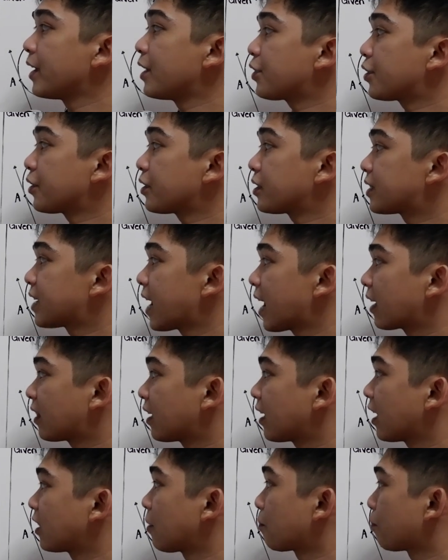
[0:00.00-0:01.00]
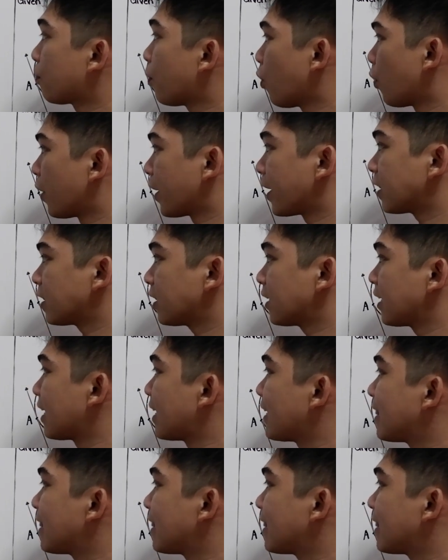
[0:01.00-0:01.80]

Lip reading: intersecting at a point